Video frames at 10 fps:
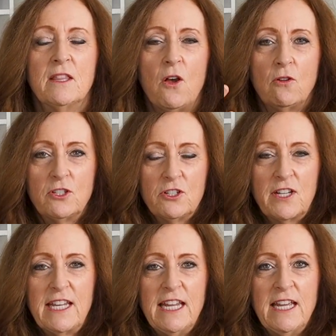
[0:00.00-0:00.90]
the whole
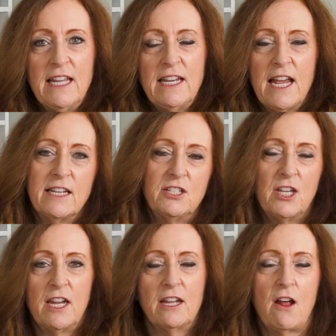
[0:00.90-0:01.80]
turkey in, and
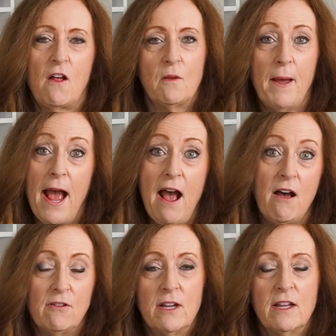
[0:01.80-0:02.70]
shake it all
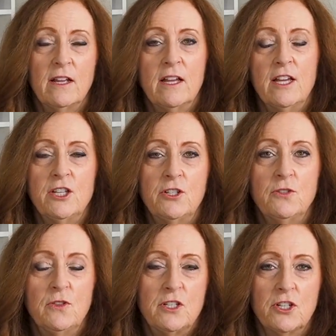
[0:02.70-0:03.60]
about you
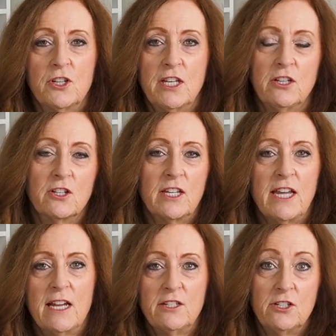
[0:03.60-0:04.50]
do the turkey lurkey
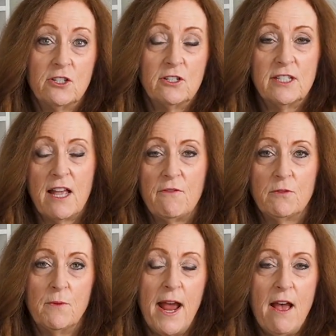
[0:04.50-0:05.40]
and you turn yourself
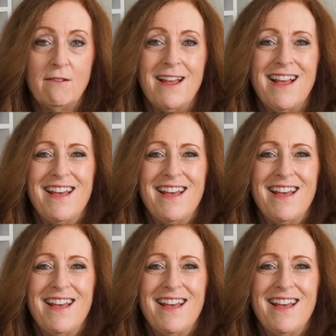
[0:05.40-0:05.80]
around.